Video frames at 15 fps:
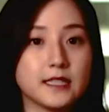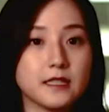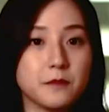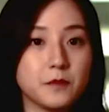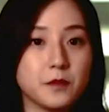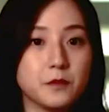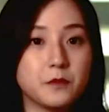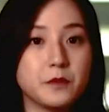
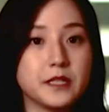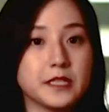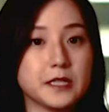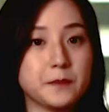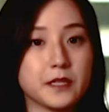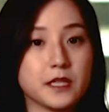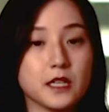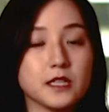SMU
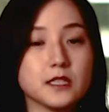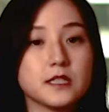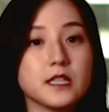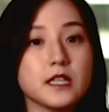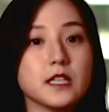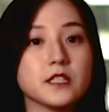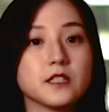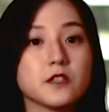is because
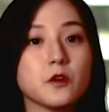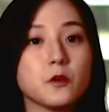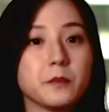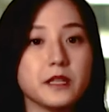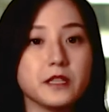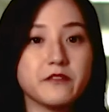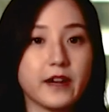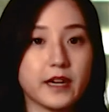it is
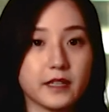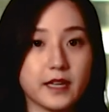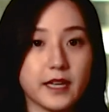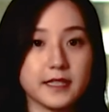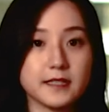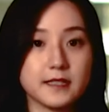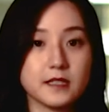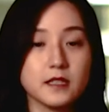globally
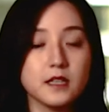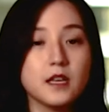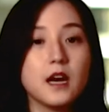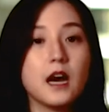recognized.